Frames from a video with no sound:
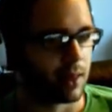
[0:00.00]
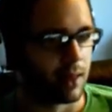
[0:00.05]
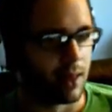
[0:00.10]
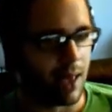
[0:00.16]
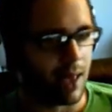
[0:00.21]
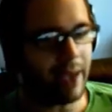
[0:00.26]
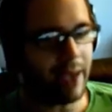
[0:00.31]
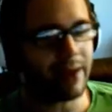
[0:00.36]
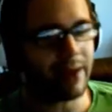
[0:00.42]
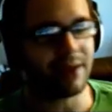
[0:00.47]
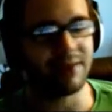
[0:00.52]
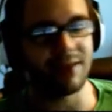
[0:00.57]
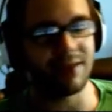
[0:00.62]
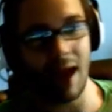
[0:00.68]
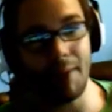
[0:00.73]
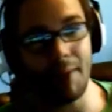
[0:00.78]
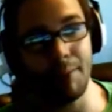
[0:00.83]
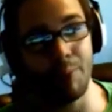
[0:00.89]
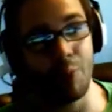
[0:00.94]
I gotta say,
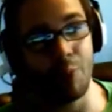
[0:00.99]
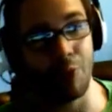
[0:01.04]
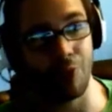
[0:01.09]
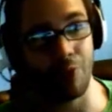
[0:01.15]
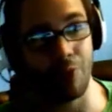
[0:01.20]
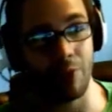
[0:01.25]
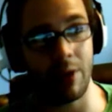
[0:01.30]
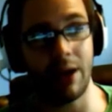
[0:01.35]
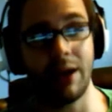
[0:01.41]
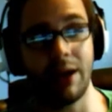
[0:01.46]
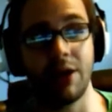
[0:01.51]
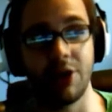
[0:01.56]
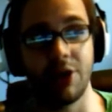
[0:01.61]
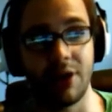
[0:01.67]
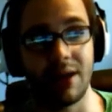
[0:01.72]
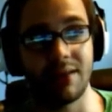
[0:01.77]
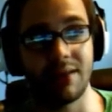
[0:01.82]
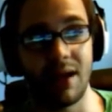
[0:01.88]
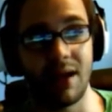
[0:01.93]
I'm pretty
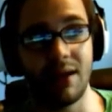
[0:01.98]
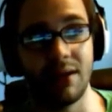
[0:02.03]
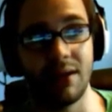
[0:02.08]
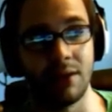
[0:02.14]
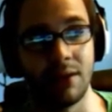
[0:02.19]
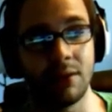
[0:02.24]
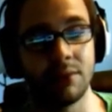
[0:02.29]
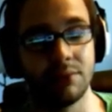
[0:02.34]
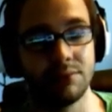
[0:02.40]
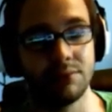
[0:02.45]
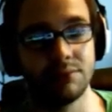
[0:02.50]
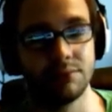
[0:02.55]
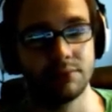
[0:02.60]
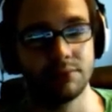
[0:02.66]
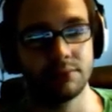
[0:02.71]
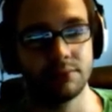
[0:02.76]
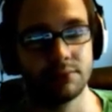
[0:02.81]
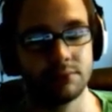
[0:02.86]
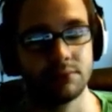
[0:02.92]
good at dying.
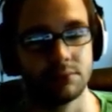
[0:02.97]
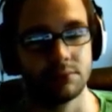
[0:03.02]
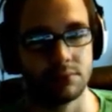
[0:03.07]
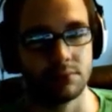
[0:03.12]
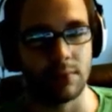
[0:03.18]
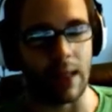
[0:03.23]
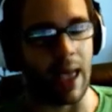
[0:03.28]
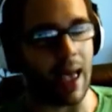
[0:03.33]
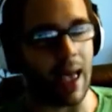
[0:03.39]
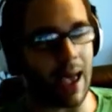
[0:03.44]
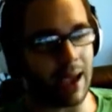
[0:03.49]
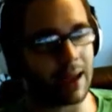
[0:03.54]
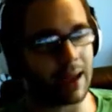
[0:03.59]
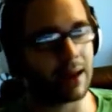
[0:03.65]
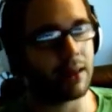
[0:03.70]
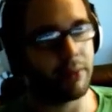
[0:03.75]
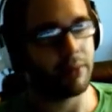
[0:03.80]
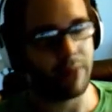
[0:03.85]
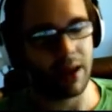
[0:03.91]
I
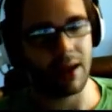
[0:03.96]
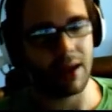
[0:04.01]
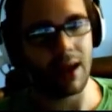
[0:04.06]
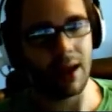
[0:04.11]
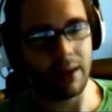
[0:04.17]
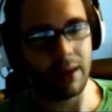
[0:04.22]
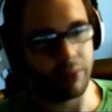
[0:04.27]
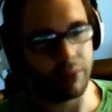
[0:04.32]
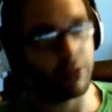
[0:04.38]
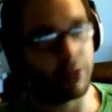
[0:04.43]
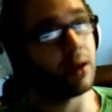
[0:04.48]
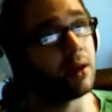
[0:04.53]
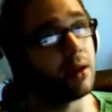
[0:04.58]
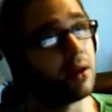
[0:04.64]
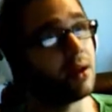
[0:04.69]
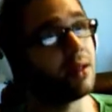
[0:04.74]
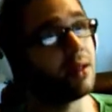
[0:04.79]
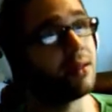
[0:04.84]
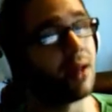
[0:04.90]
gotta admit, I'm pretty
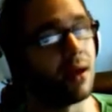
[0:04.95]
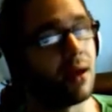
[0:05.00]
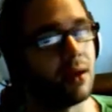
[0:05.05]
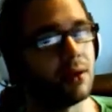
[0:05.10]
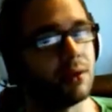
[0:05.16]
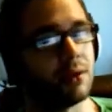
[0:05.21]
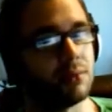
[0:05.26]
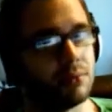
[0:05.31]
good at dying.